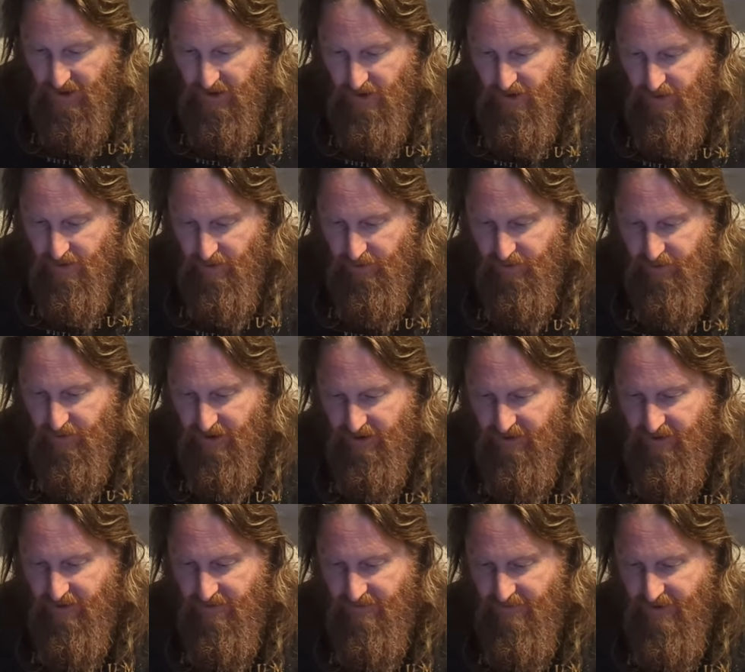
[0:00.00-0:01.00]
The groups
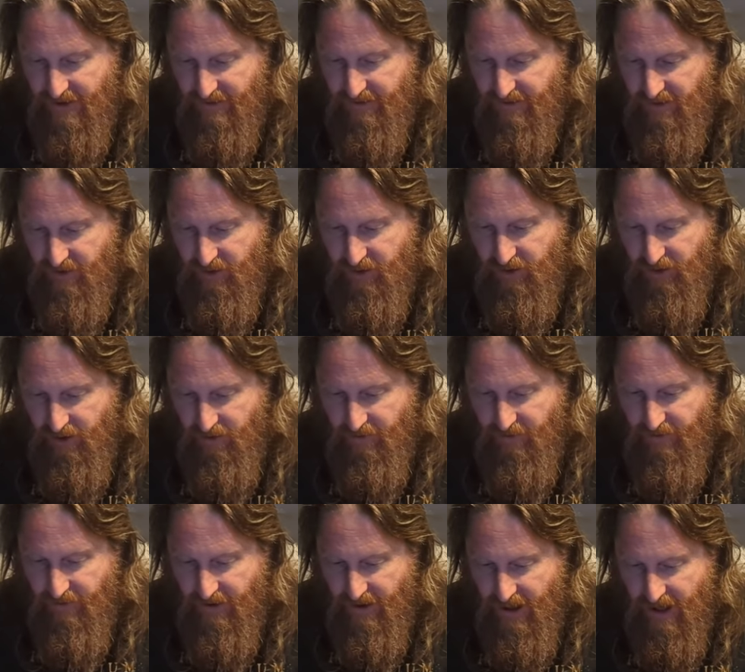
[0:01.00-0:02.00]
wish to invest in a
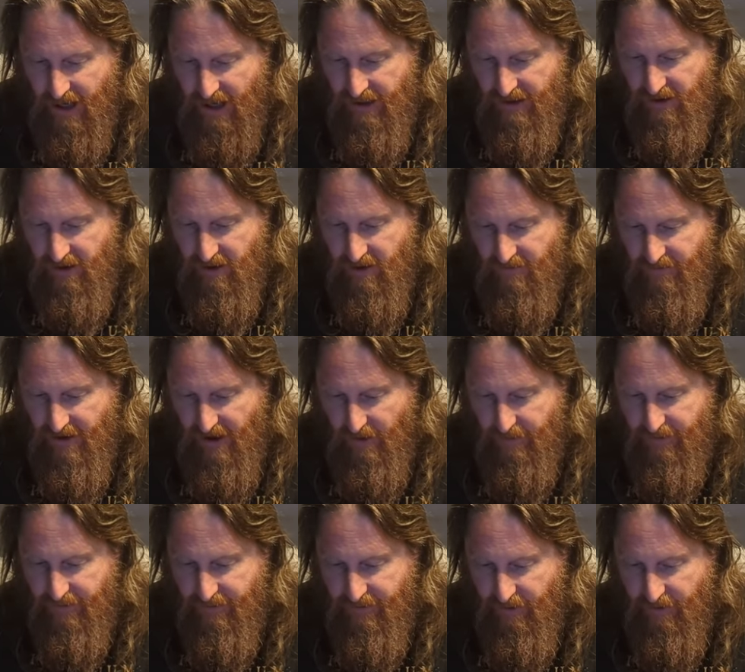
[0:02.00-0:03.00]
Chouffe and to
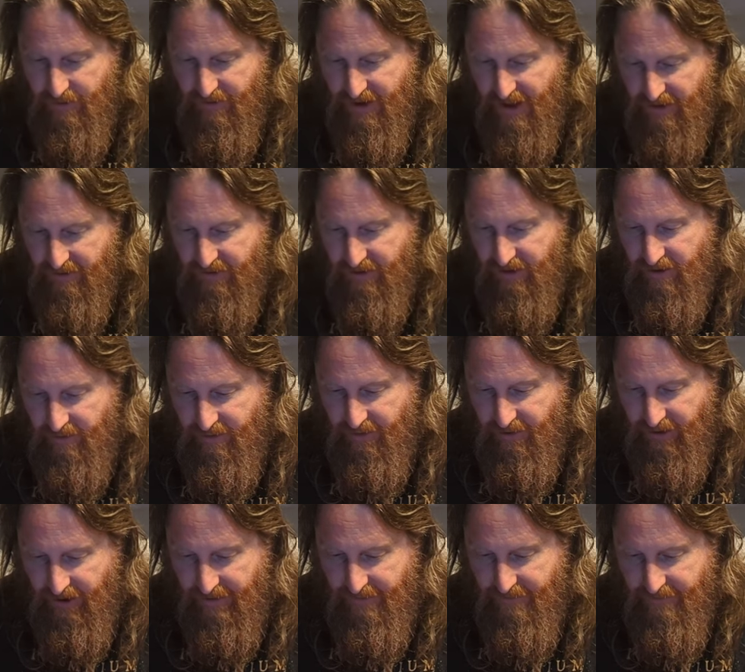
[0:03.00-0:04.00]
develop the full potential of the
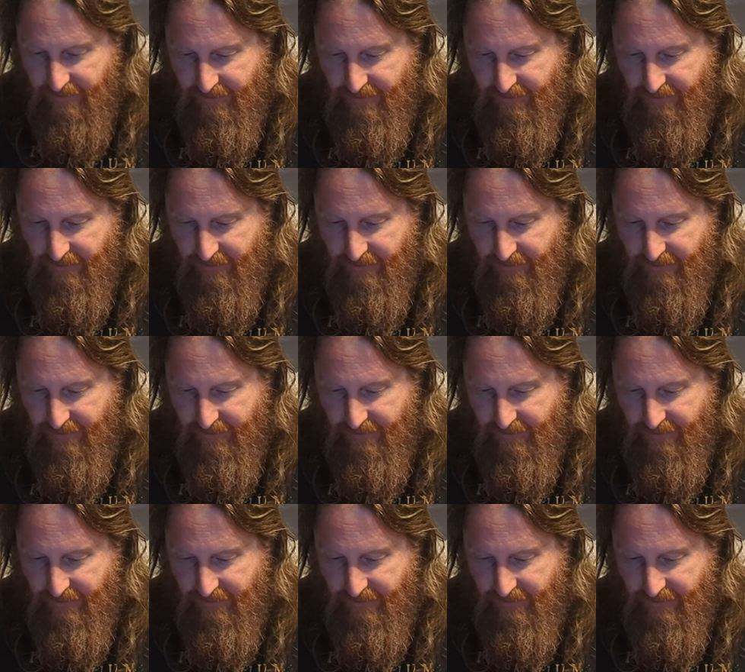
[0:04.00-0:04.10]
brewery.